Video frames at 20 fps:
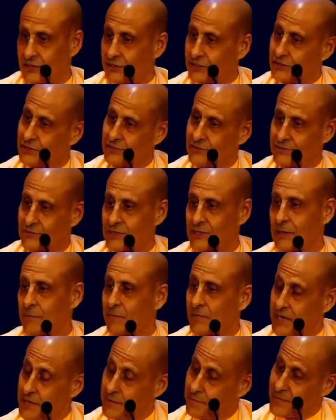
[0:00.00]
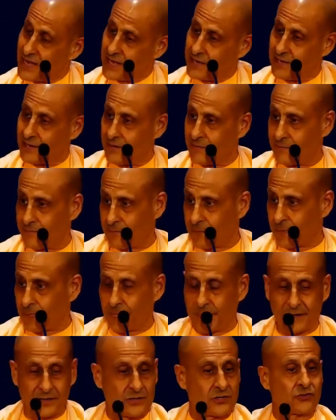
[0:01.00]
just somebody met him,
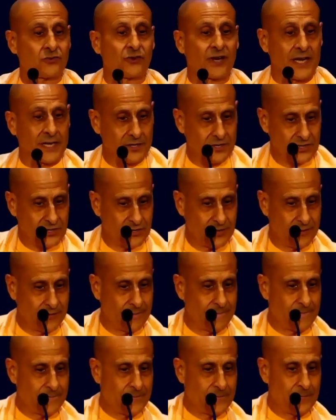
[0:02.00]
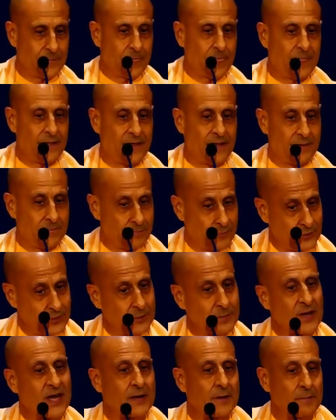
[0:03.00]
a stranger, and
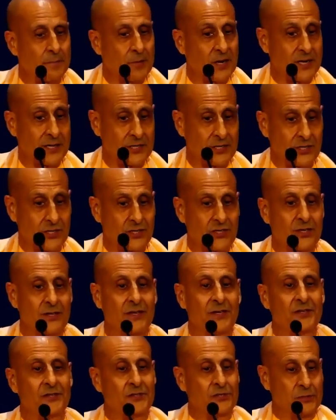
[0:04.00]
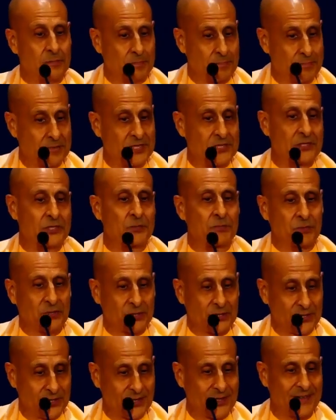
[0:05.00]
put him on a bus to
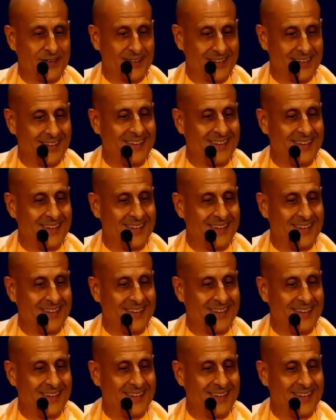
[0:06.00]
Pittsburgh.